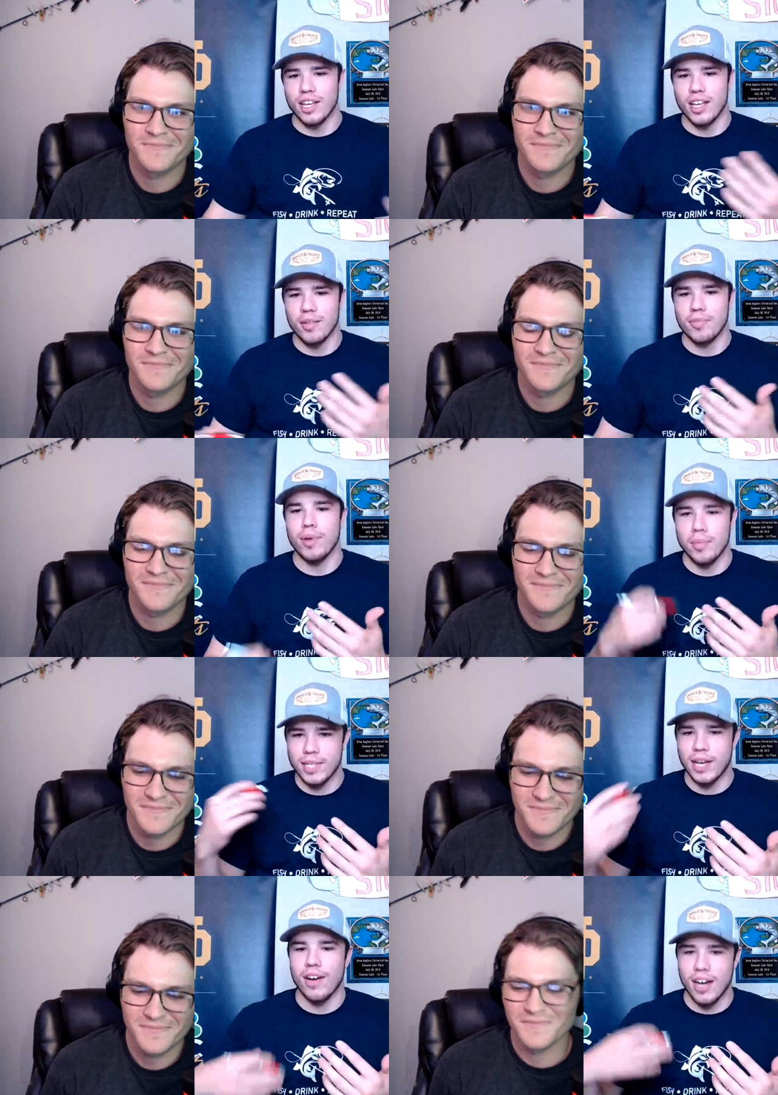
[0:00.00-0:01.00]
Speaker 1: videos that
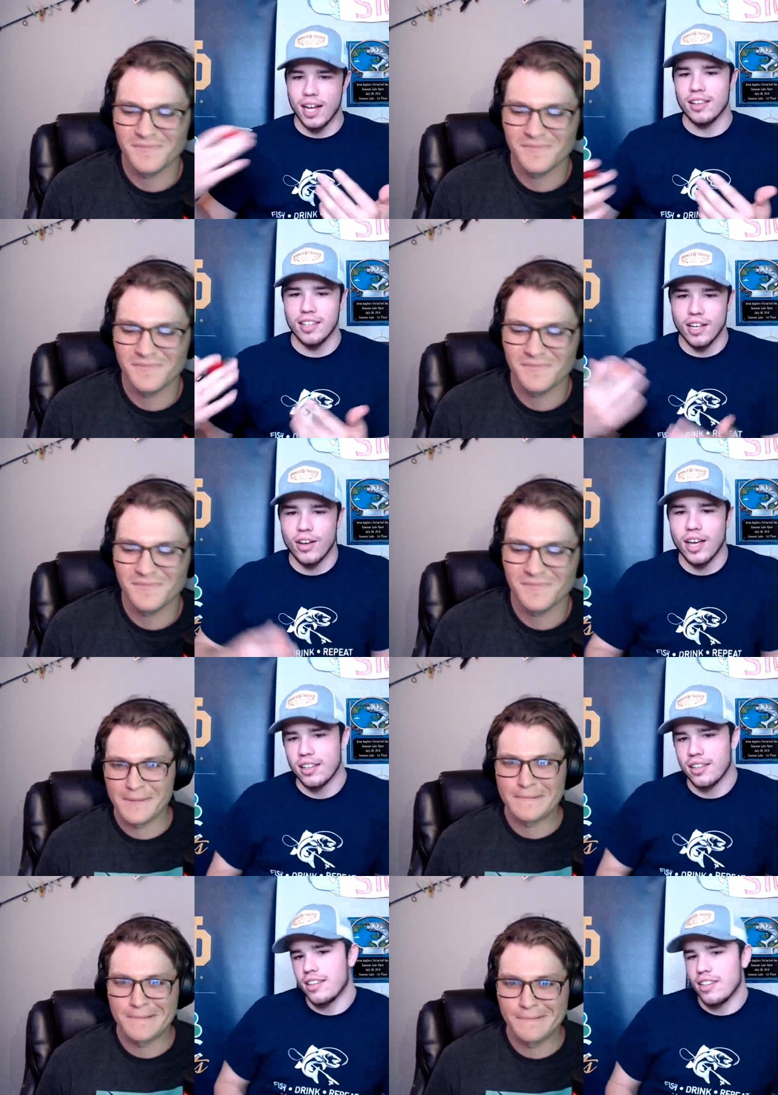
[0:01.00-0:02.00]
he pumps out
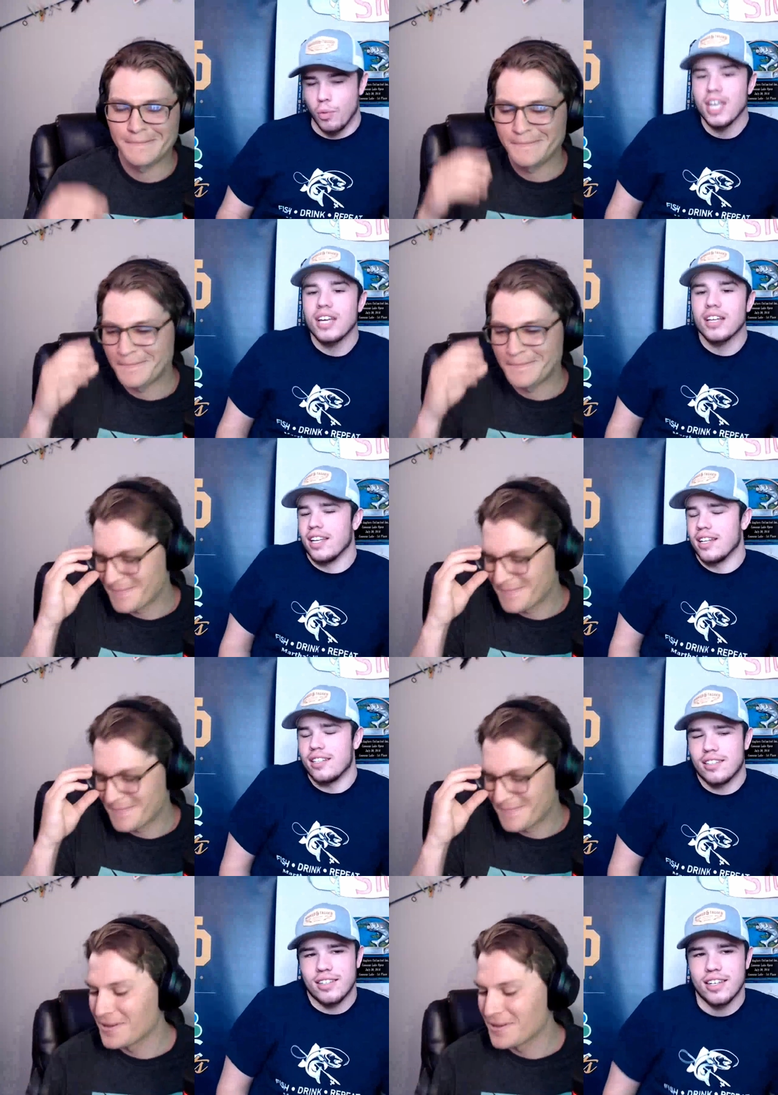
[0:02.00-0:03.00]
on you know at
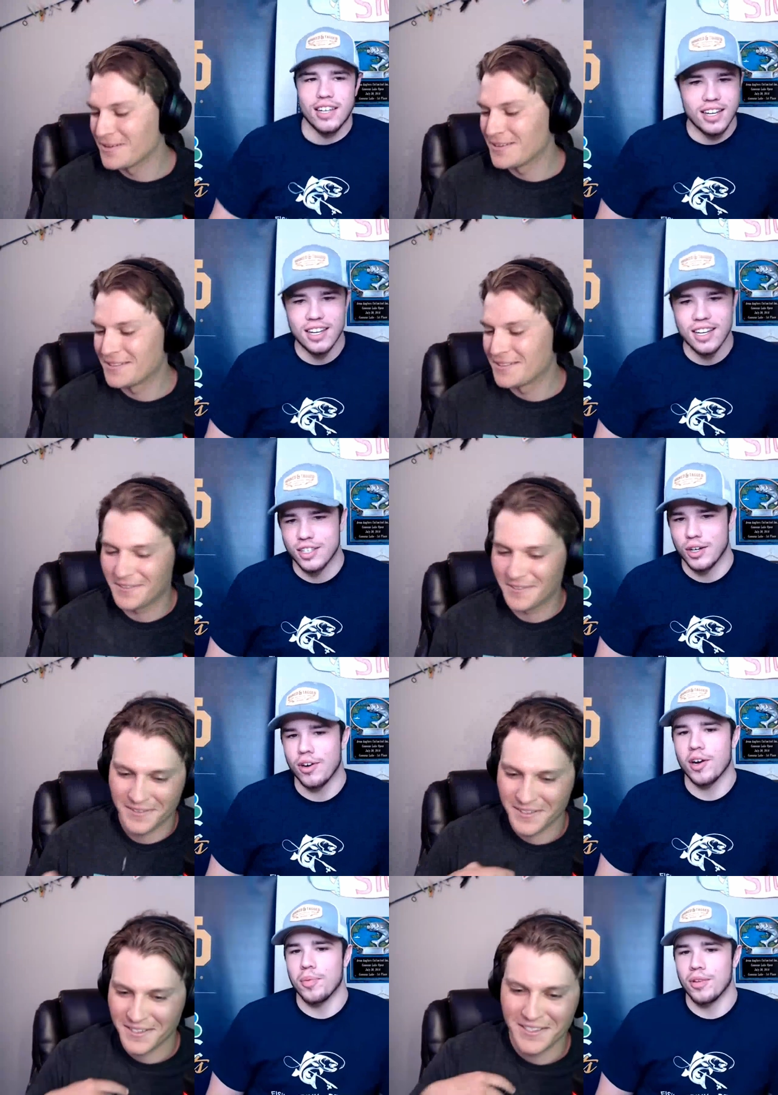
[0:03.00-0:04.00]
weekly. It's
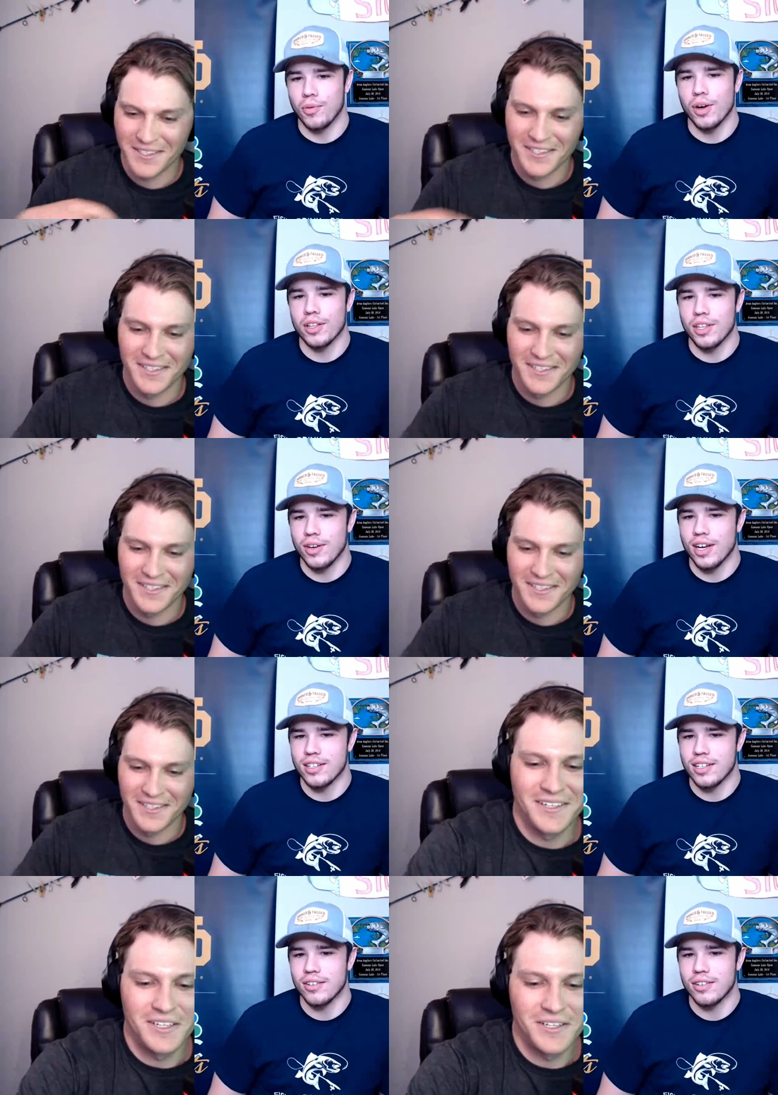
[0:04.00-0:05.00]
it's incredible the work that
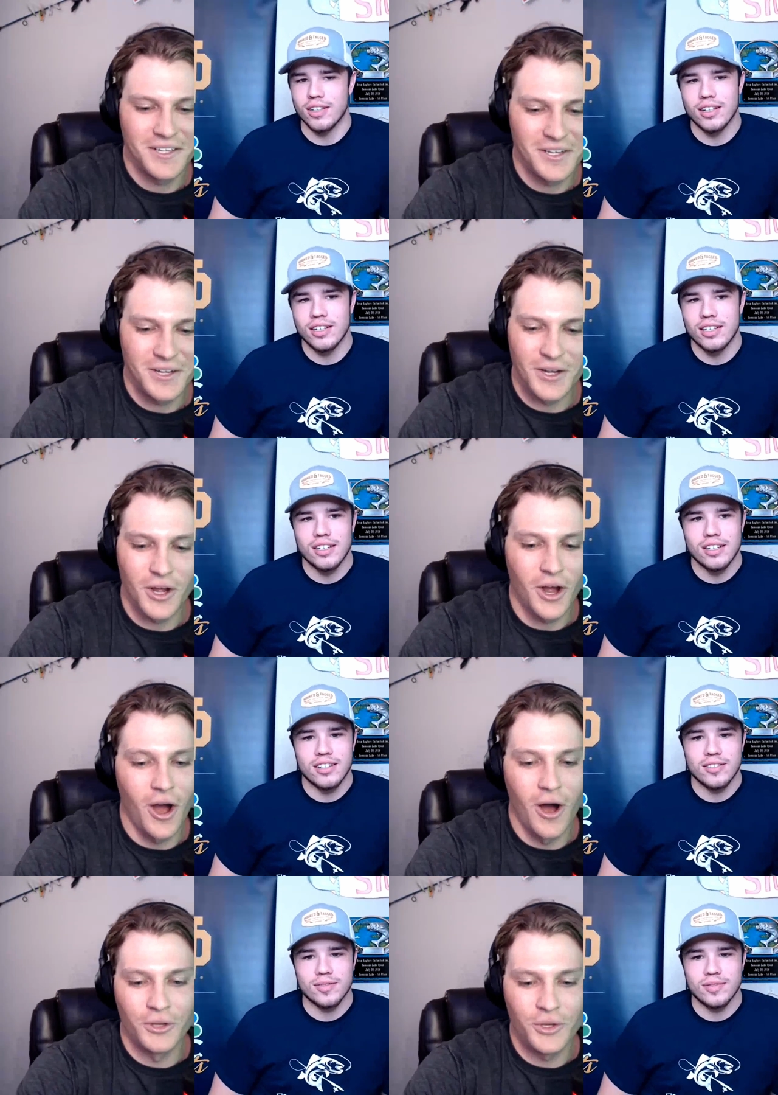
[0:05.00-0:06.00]
you guys do.
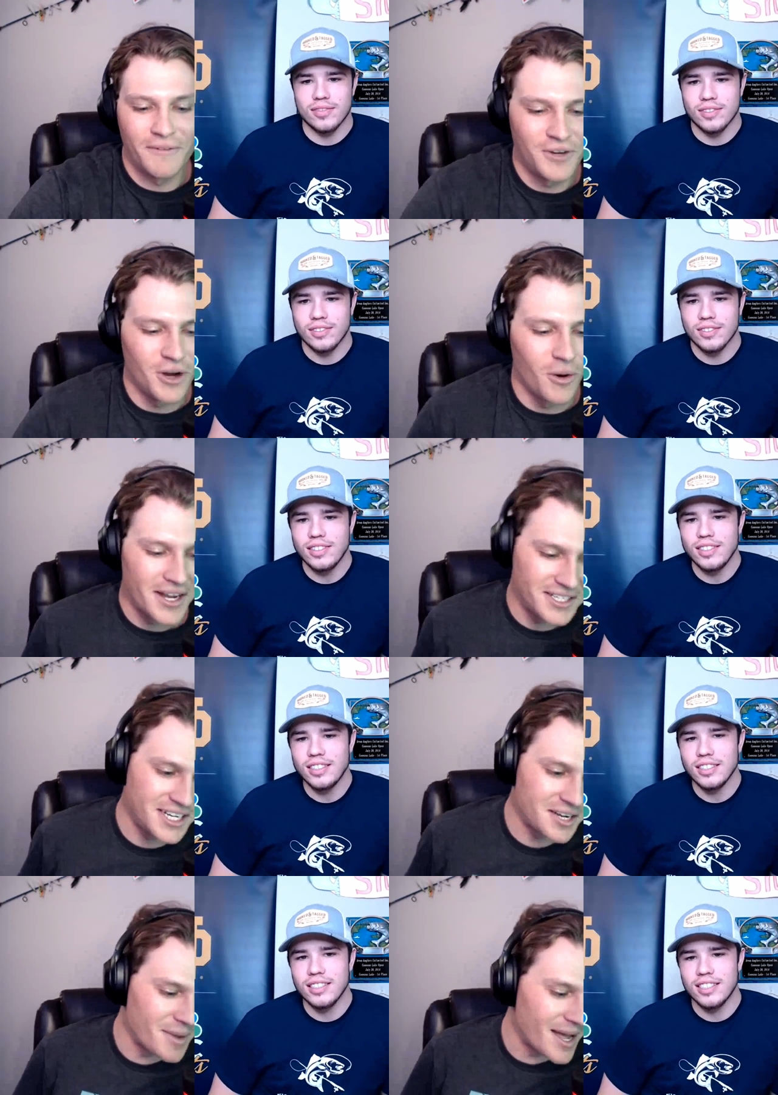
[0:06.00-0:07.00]
Speaker 2: Oh, you have no
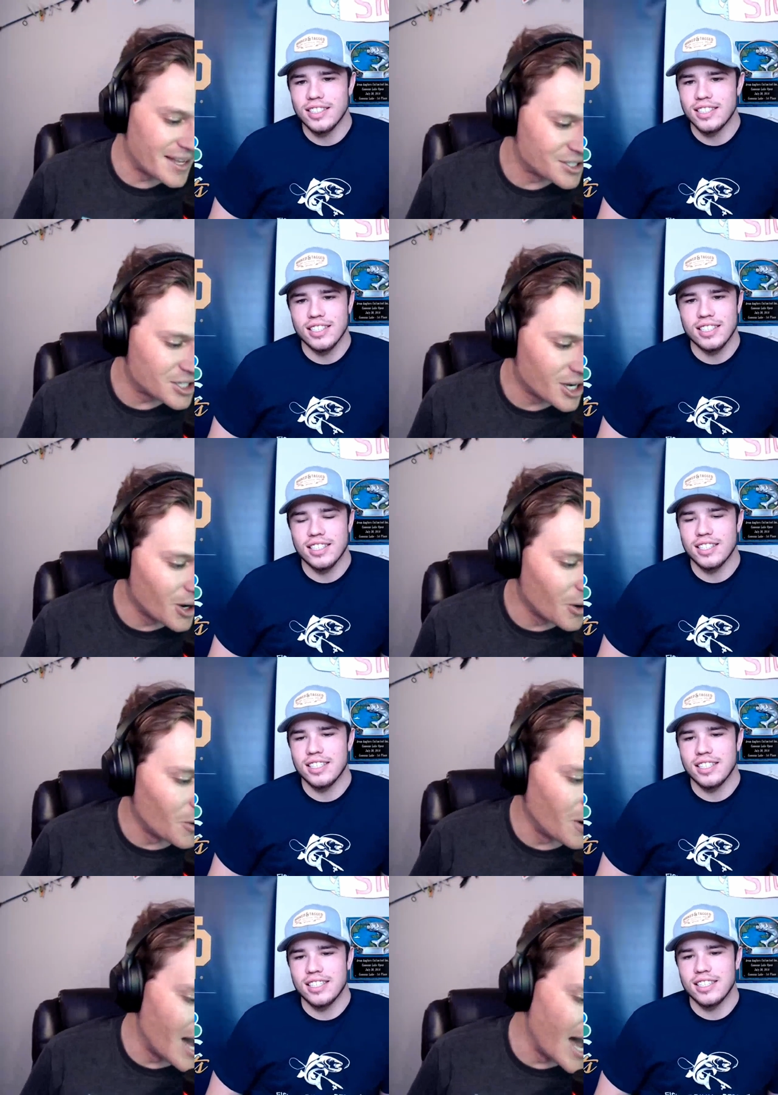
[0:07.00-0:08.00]
idea, man.
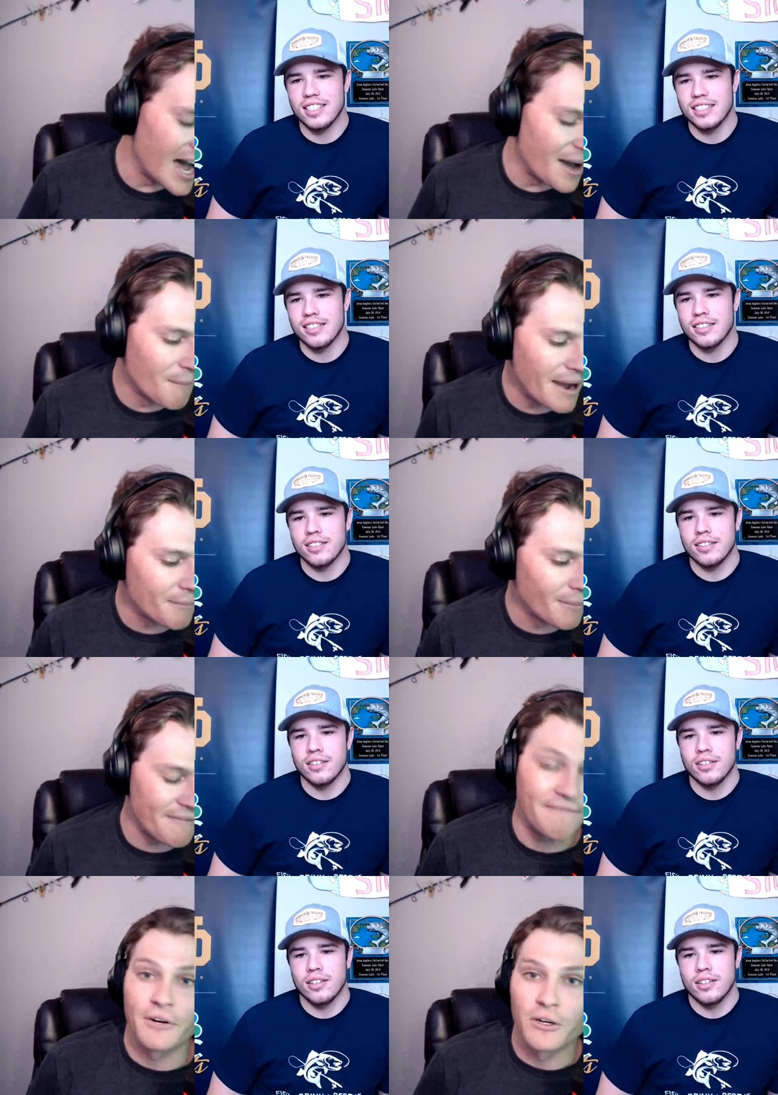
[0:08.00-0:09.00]
So uh, my
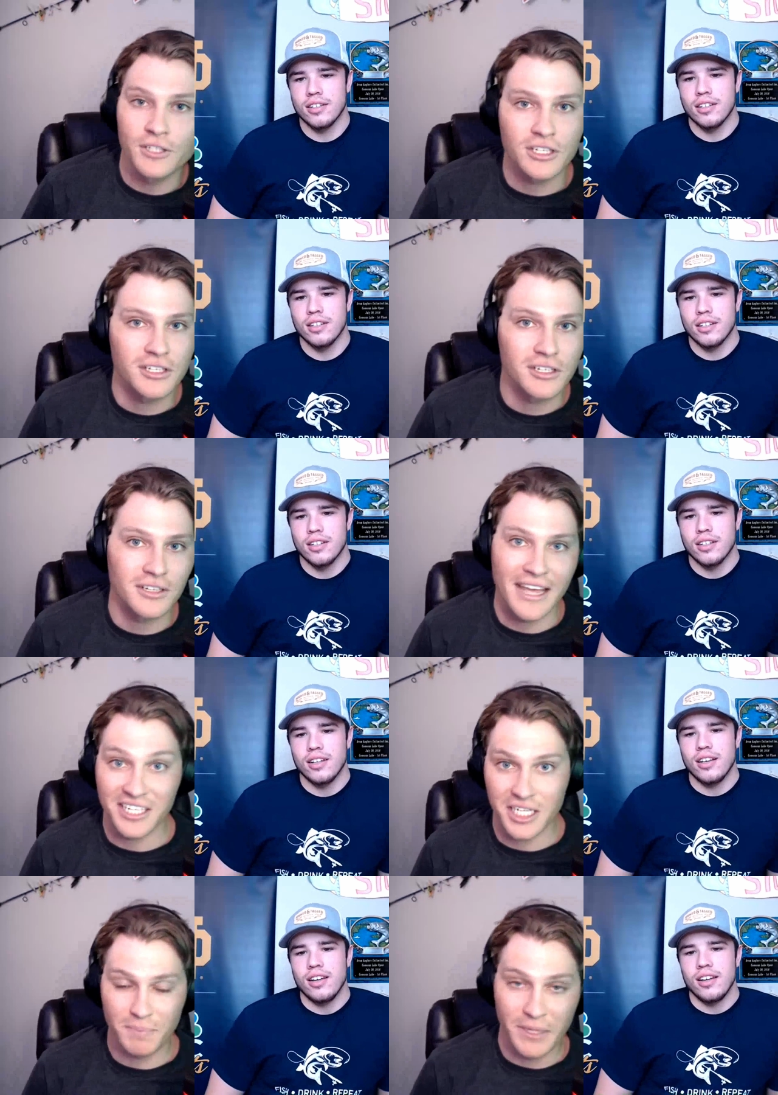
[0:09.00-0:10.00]
my first
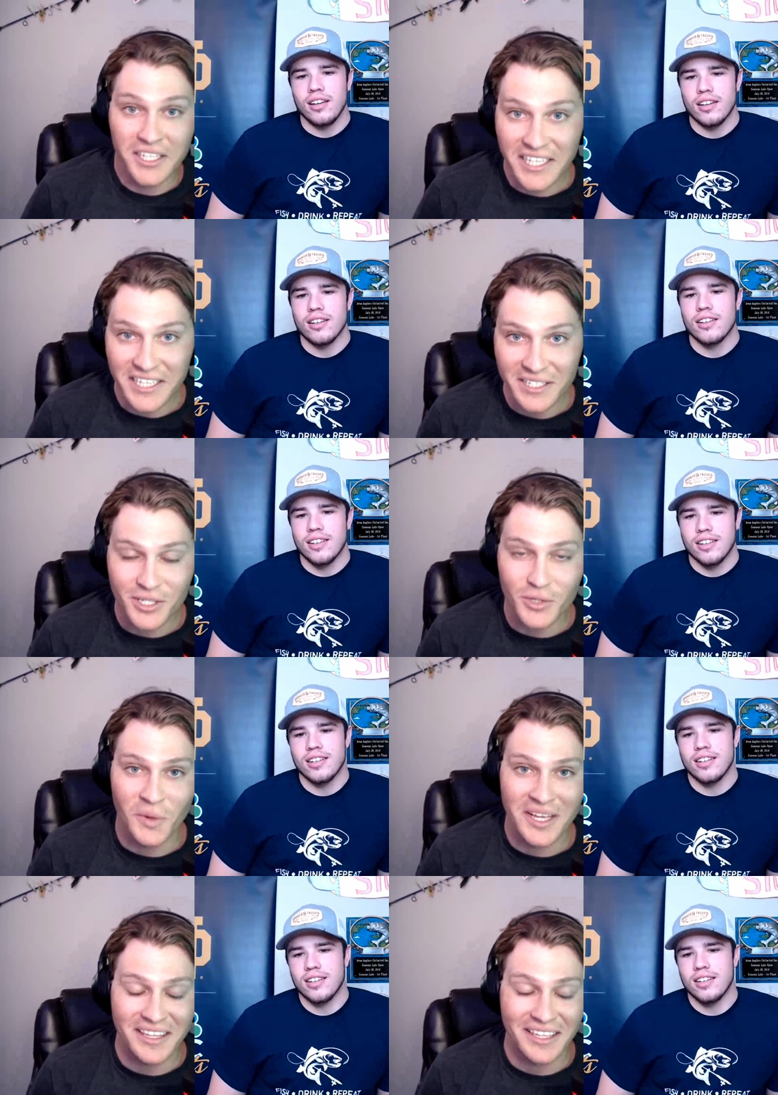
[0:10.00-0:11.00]

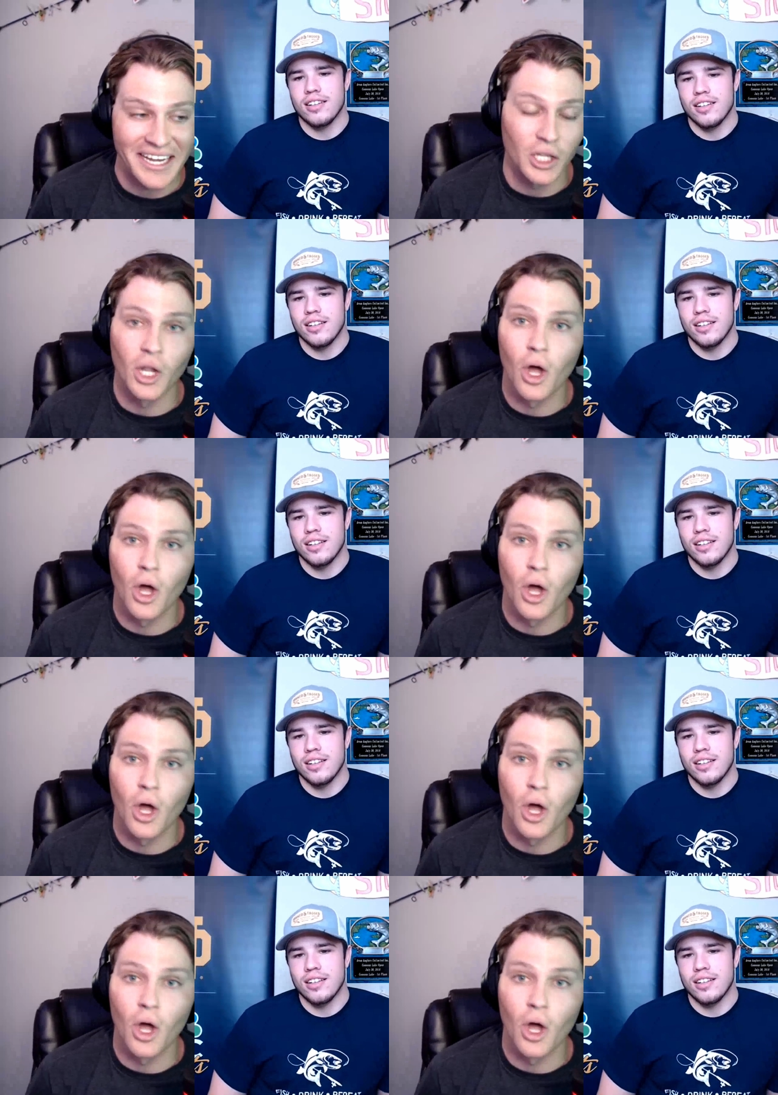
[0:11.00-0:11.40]
experience with like a